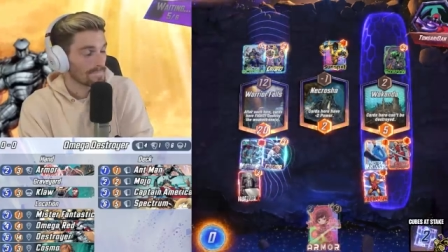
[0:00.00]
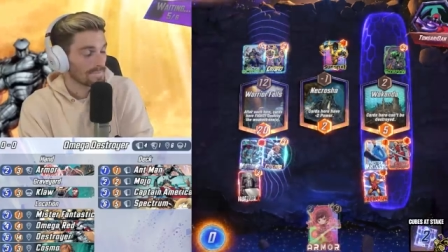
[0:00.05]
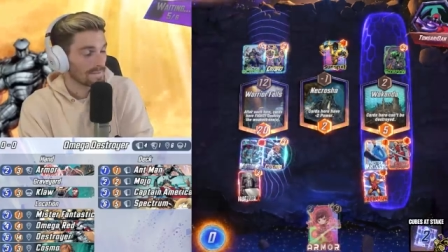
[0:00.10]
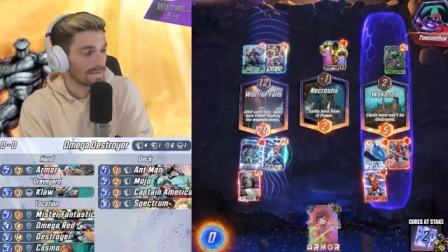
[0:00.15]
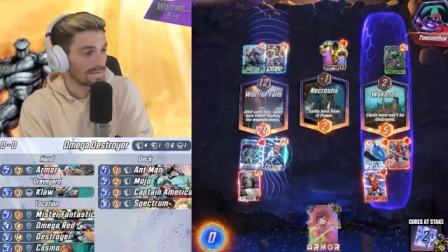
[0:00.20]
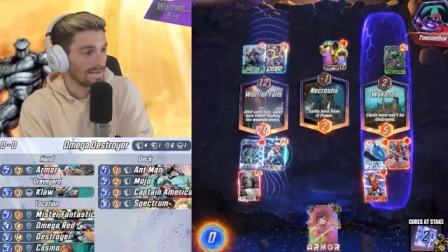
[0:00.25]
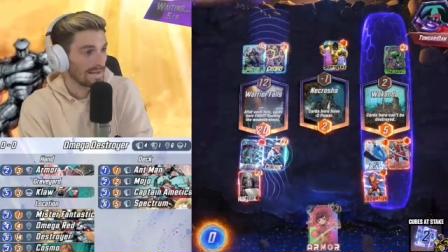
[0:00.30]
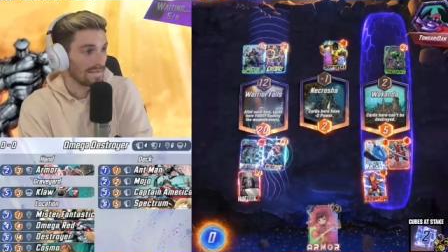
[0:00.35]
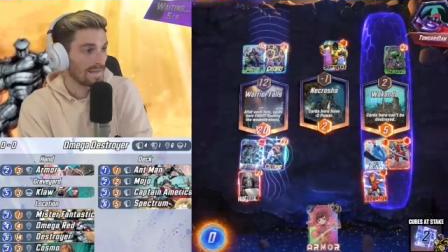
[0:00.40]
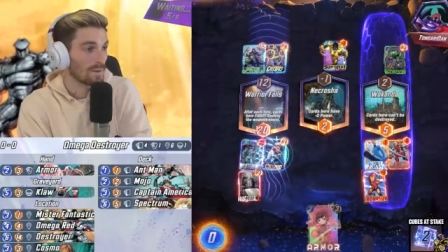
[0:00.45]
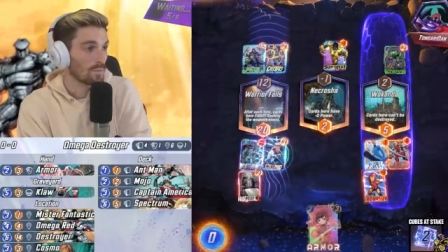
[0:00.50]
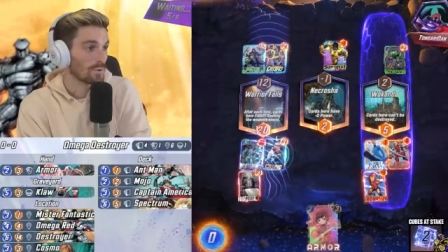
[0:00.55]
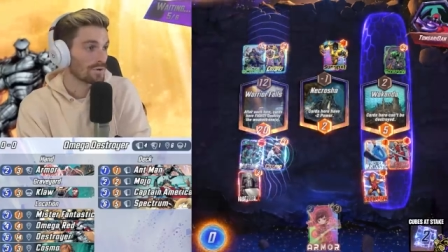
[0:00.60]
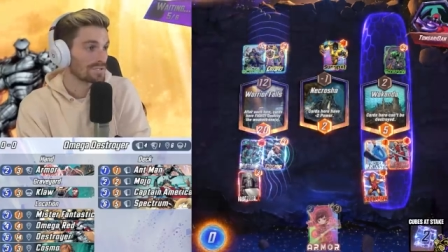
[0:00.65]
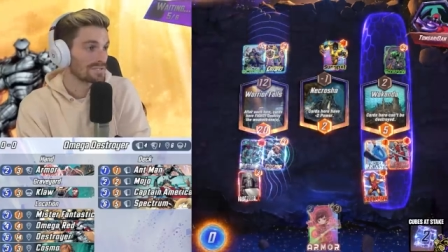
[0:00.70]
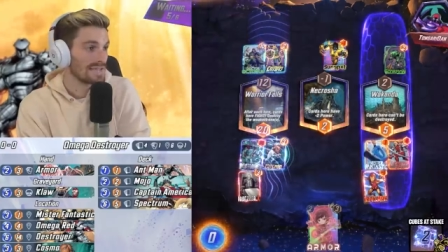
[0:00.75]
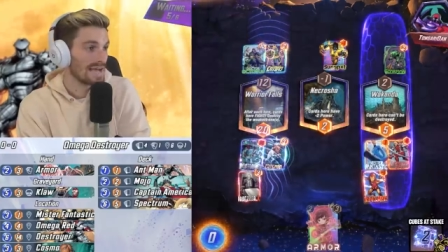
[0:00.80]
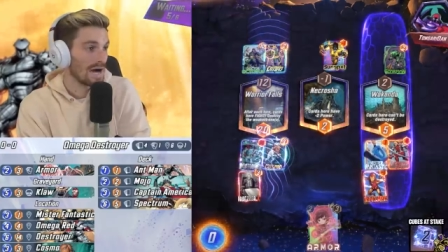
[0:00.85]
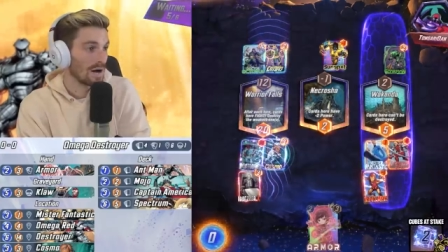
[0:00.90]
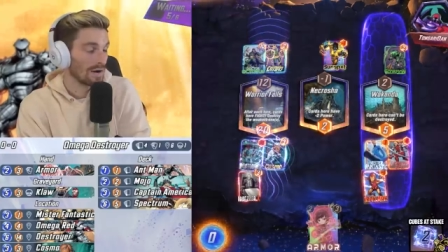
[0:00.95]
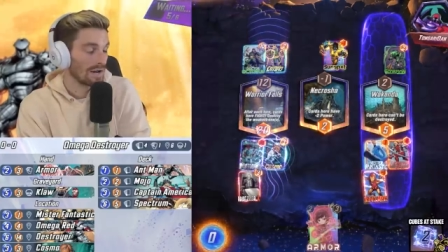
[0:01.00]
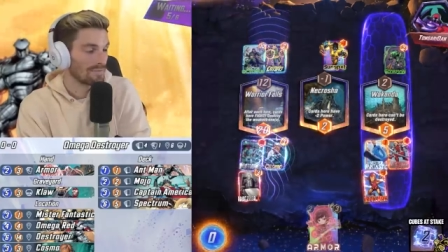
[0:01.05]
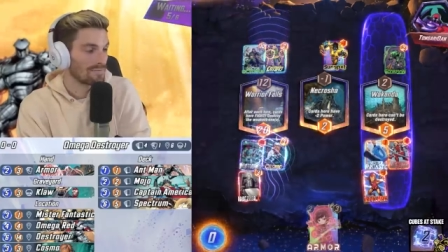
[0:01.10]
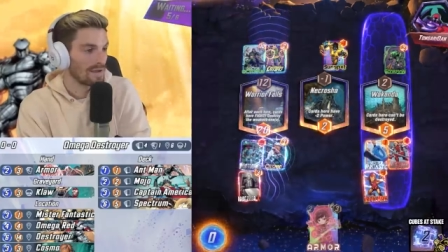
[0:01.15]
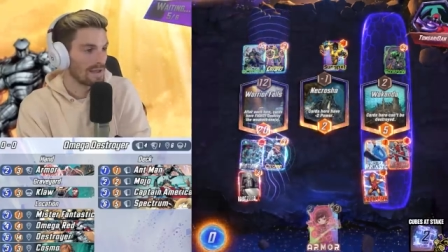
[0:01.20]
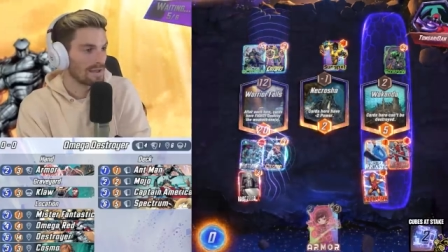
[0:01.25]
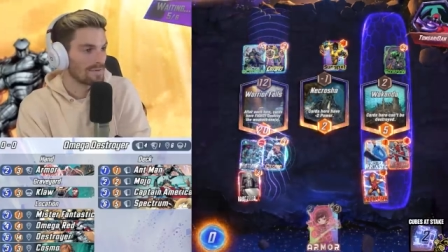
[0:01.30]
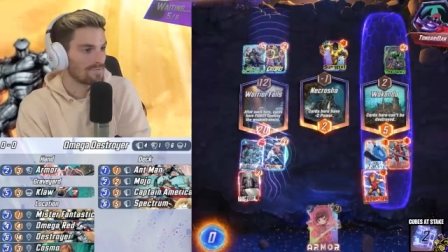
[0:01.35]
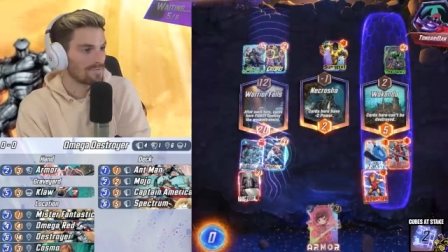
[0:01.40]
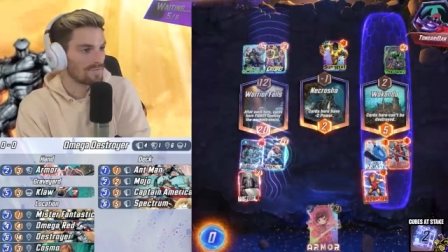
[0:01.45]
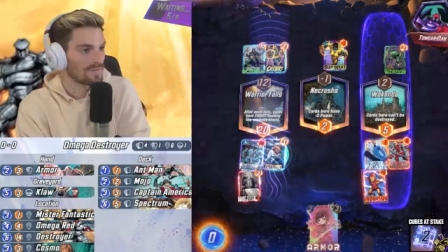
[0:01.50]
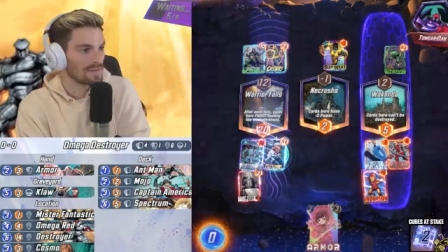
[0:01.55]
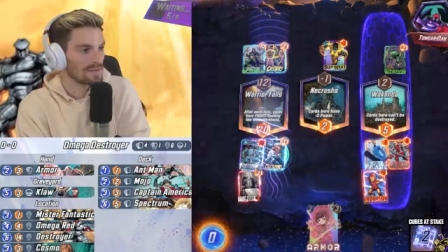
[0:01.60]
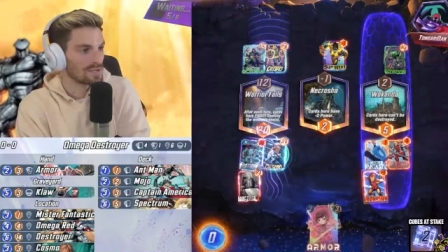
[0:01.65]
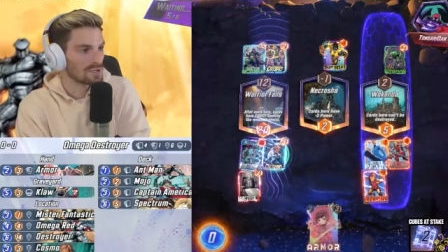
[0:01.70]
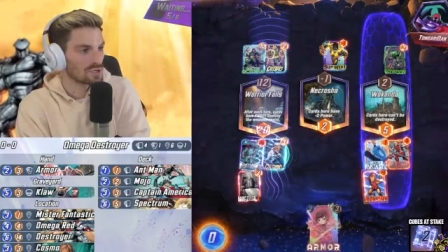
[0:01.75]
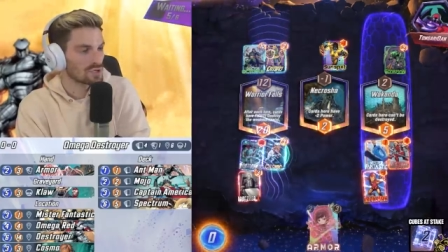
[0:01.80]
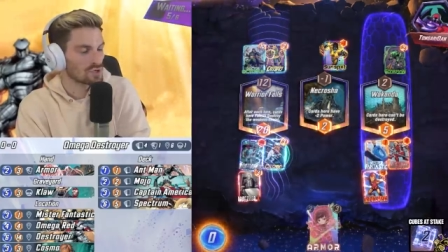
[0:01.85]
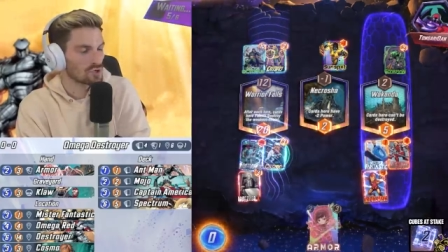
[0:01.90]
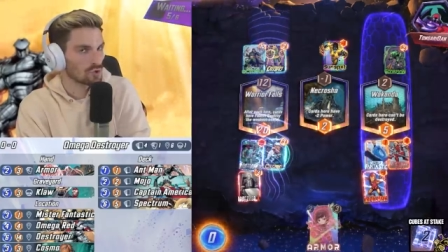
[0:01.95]
Now that worked out. If if the
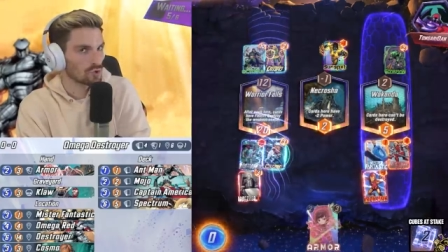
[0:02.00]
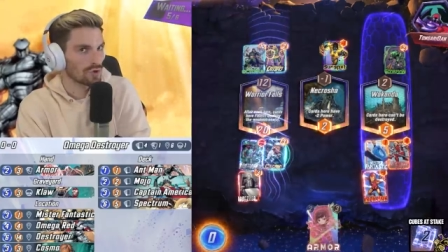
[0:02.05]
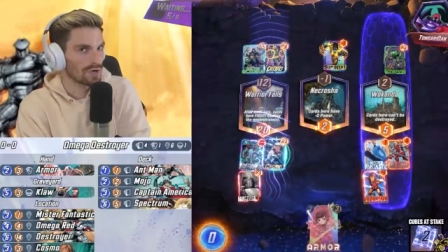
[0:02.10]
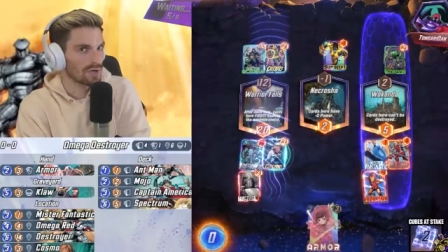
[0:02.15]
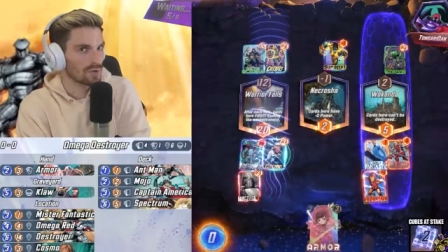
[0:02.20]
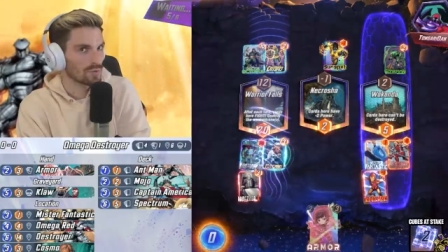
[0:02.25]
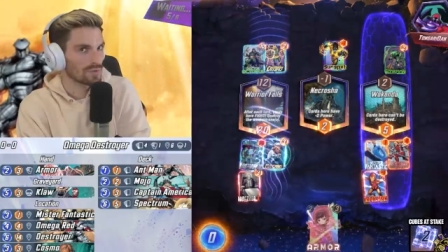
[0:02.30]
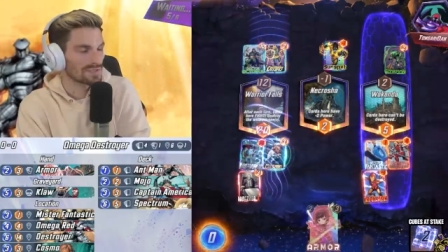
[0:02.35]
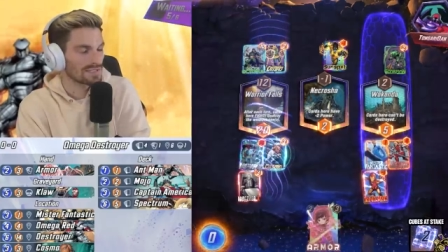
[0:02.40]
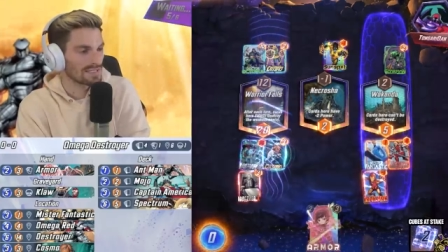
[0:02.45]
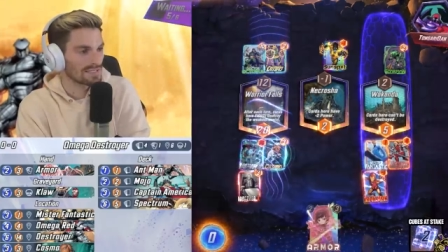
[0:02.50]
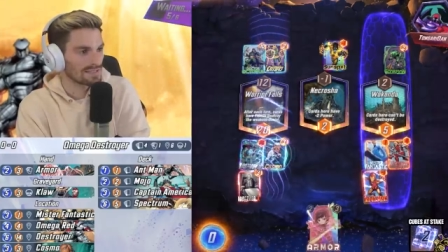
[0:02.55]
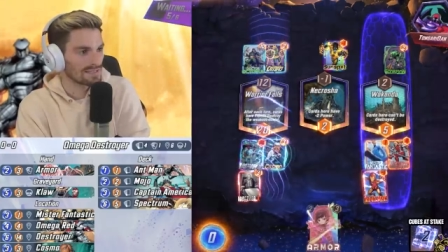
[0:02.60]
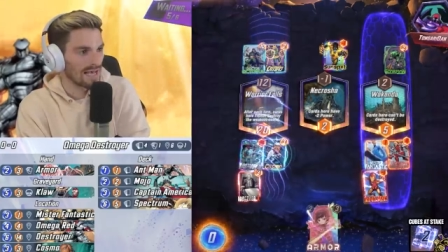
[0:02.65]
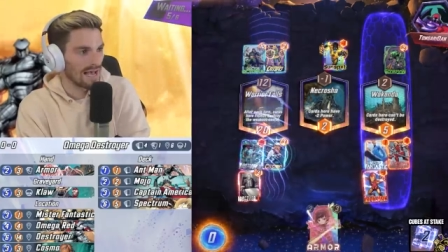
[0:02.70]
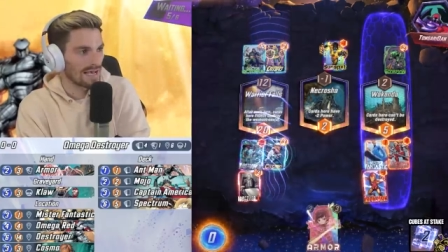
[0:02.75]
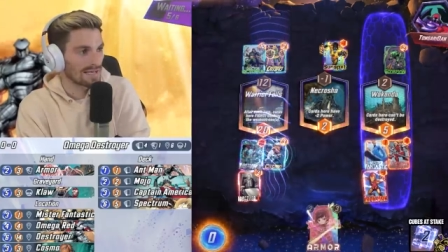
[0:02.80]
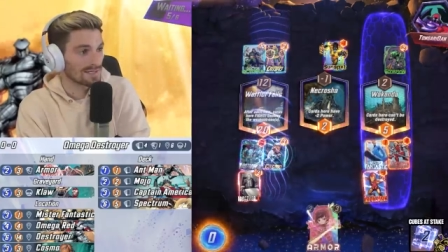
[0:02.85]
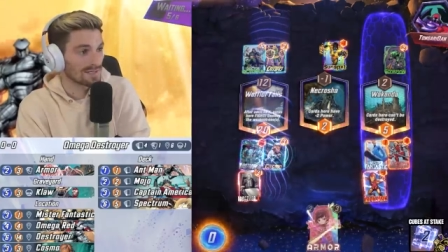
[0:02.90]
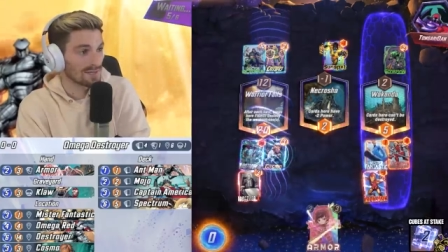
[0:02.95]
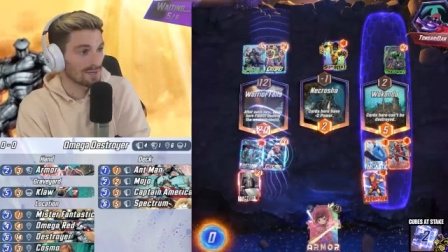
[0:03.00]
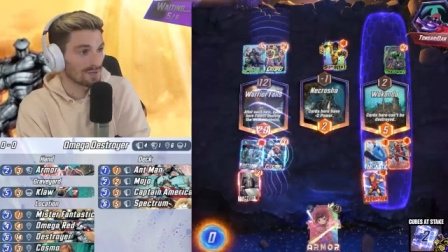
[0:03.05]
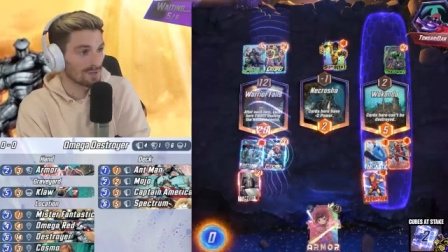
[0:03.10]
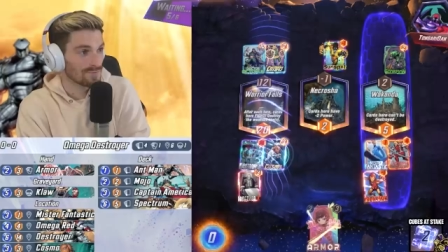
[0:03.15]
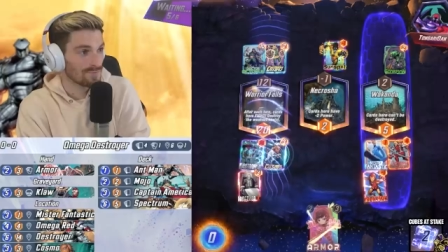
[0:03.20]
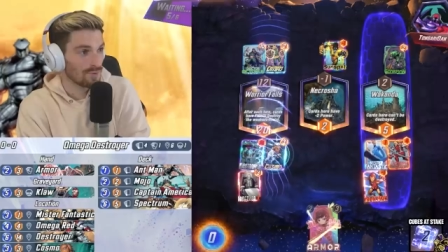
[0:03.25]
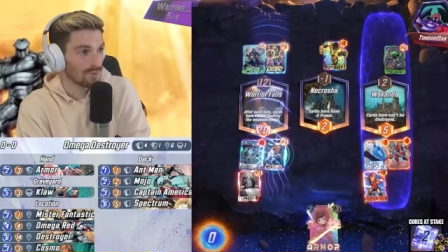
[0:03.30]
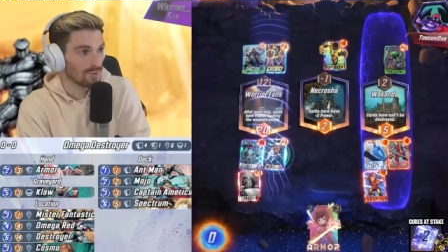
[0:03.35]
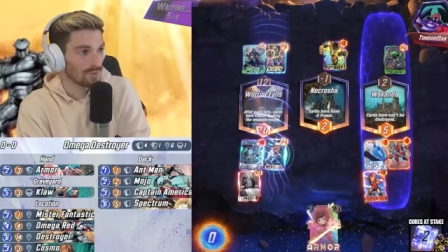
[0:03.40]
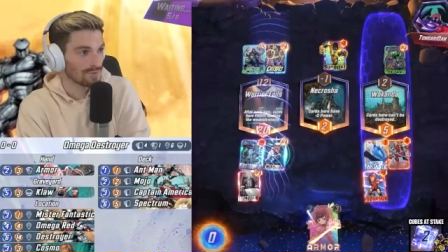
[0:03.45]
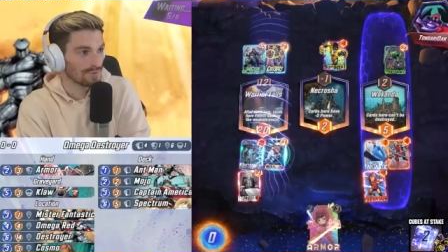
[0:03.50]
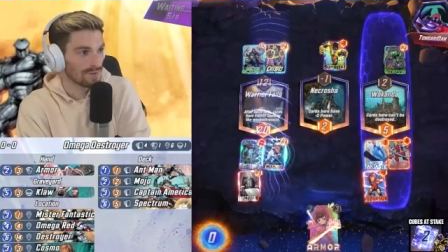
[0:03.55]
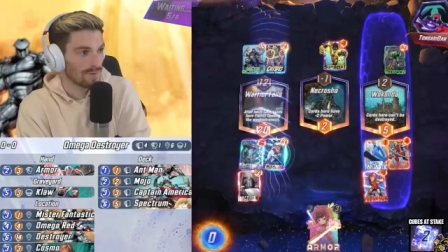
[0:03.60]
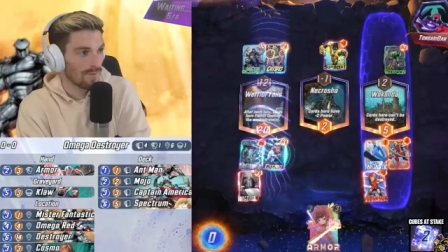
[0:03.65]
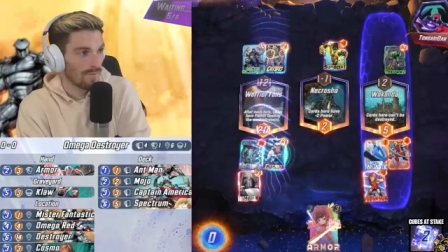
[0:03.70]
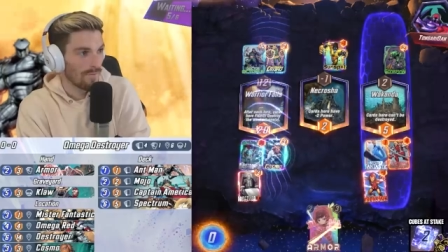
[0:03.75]
destroyer was the last card pulled,